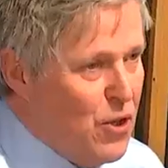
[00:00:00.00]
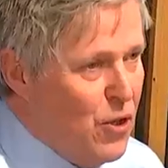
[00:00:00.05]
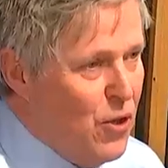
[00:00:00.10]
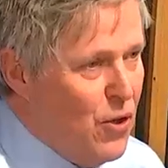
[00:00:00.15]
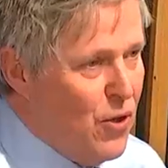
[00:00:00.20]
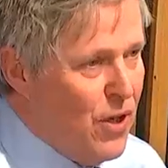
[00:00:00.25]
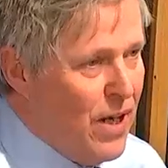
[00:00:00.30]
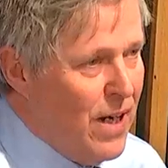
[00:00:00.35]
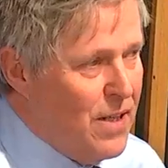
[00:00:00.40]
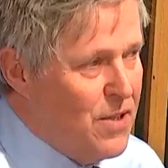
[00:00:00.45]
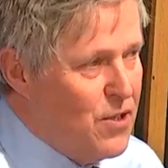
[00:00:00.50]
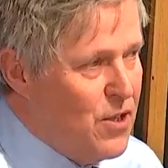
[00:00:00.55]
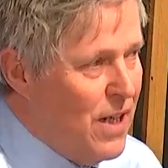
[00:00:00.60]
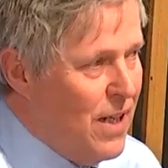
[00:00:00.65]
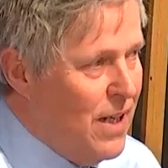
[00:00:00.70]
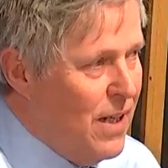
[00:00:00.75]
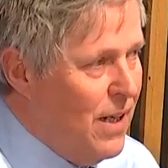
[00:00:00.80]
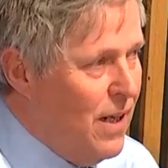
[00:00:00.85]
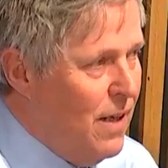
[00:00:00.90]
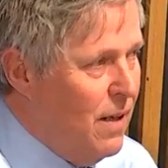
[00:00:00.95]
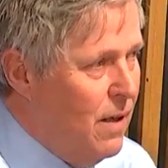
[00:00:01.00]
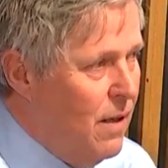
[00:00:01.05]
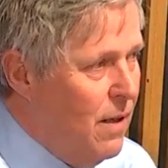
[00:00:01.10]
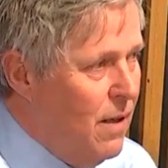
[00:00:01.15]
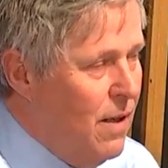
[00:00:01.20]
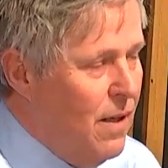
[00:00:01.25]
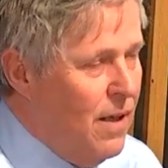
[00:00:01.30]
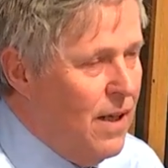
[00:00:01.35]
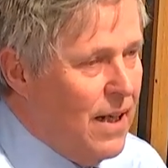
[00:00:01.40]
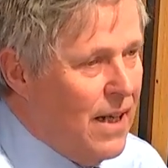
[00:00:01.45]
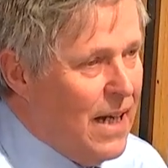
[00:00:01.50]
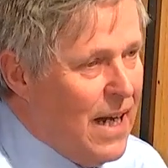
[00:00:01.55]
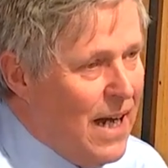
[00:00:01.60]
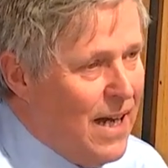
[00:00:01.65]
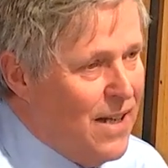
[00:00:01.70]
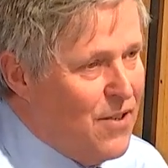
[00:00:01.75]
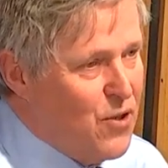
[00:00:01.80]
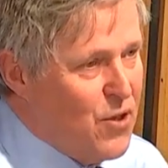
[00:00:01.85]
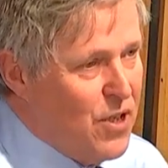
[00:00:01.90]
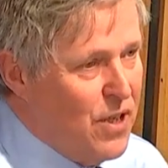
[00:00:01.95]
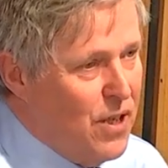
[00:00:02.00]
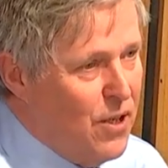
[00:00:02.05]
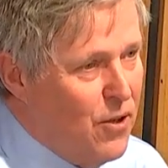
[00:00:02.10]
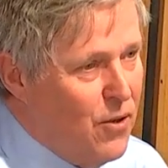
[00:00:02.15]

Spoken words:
you're not going to take your cans and